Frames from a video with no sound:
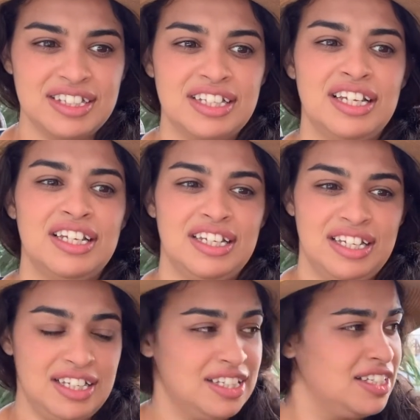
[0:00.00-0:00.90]

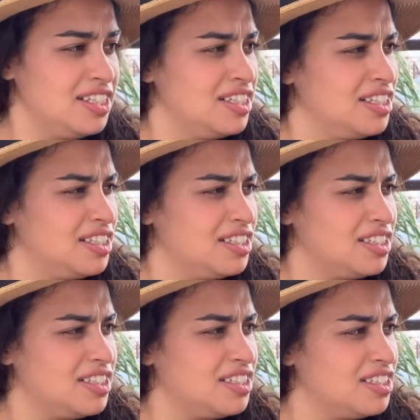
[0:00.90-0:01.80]

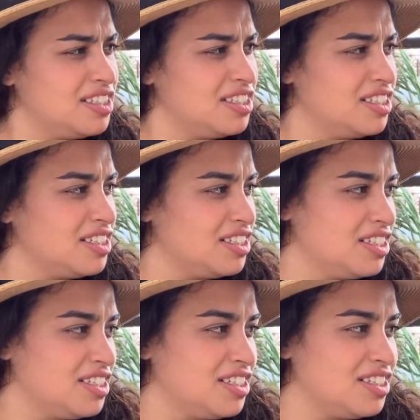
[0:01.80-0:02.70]

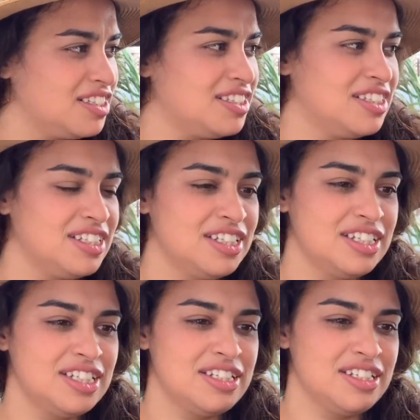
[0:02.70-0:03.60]

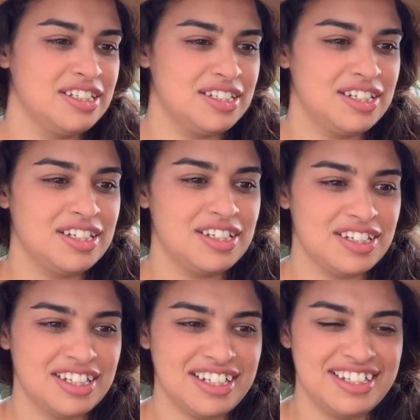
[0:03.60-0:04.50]

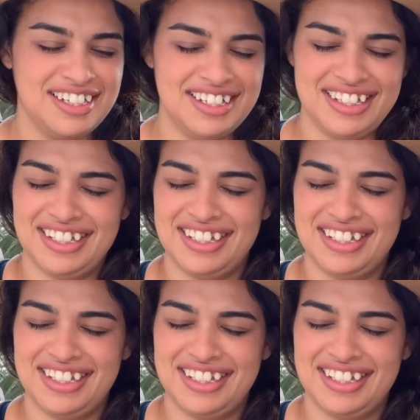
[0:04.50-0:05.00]
(silent)